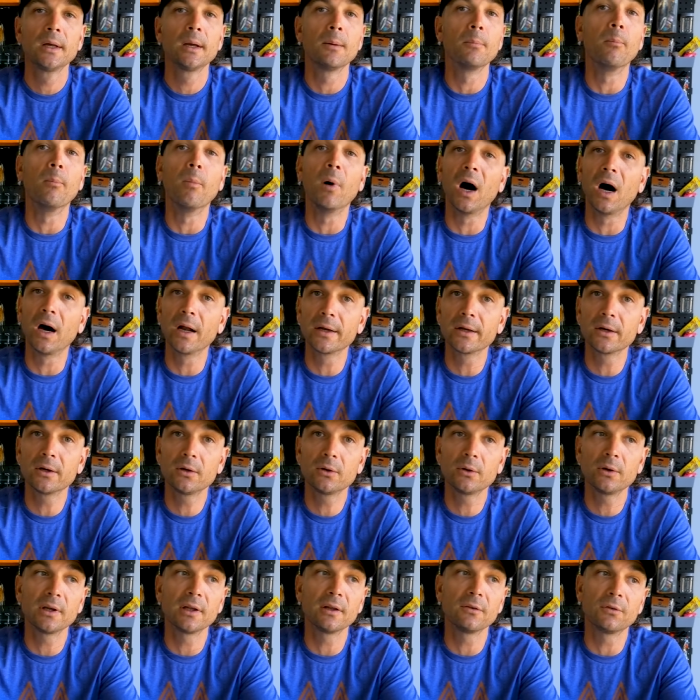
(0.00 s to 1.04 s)

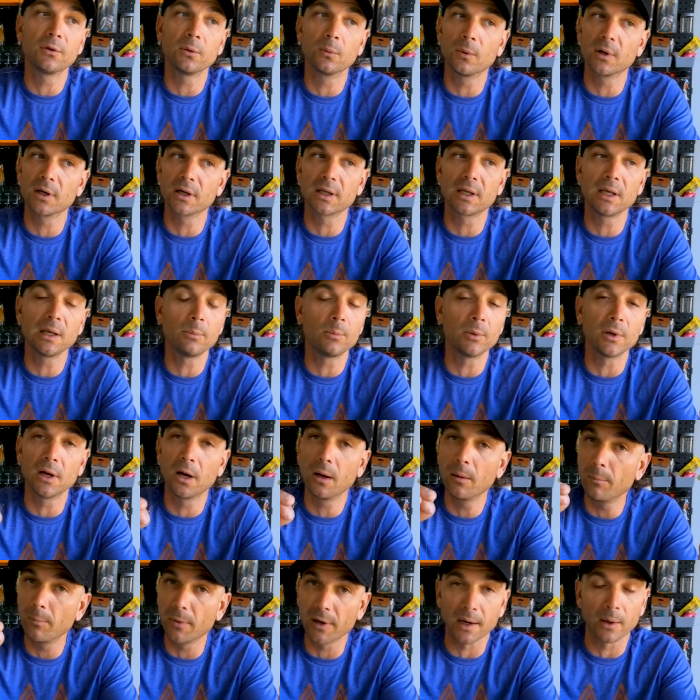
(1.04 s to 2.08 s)
Mono, if you want to keep it
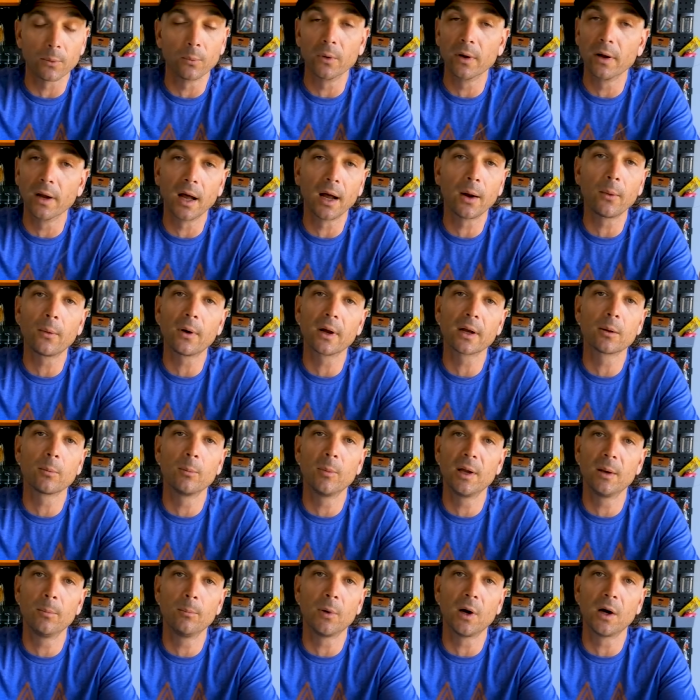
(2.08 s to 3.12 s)
up, but I would not
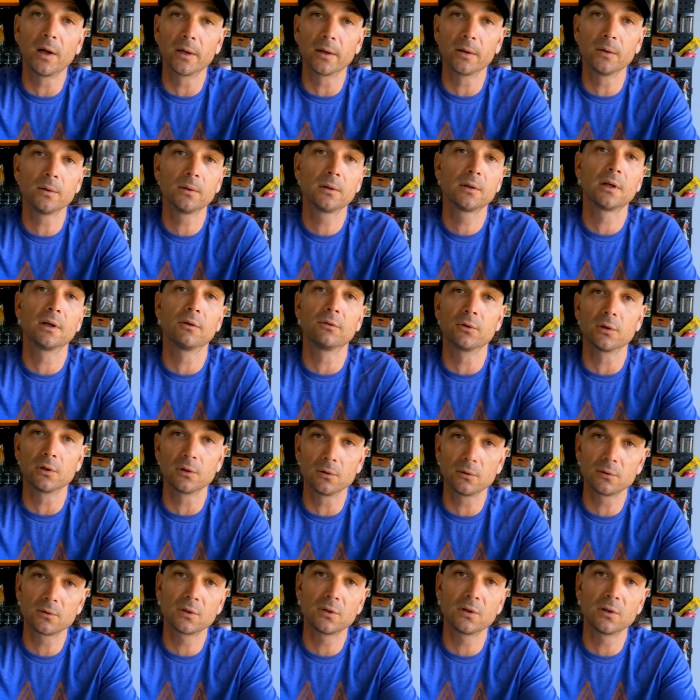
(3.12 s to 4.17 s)
recommend mono. If you're
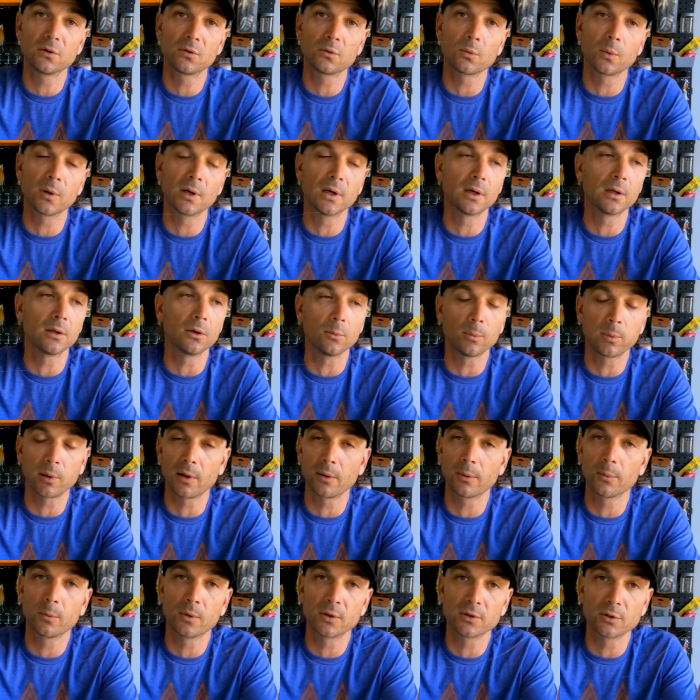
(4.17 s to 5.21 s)
using this rig, you
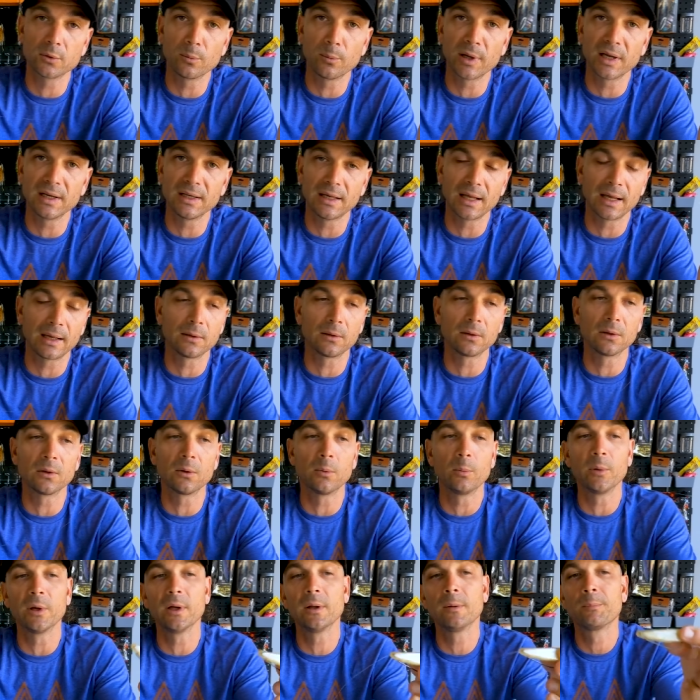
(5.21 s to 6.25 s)
probably want your bait down a
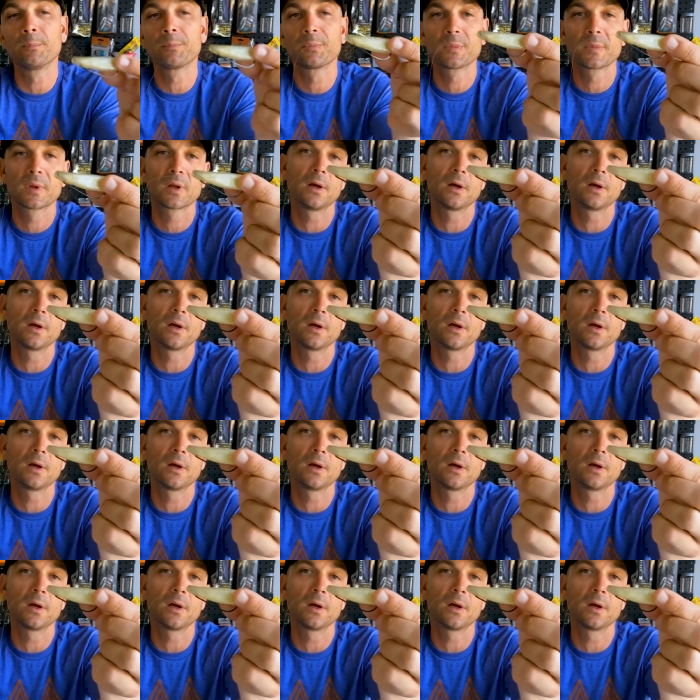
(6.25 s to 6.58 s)
little bit.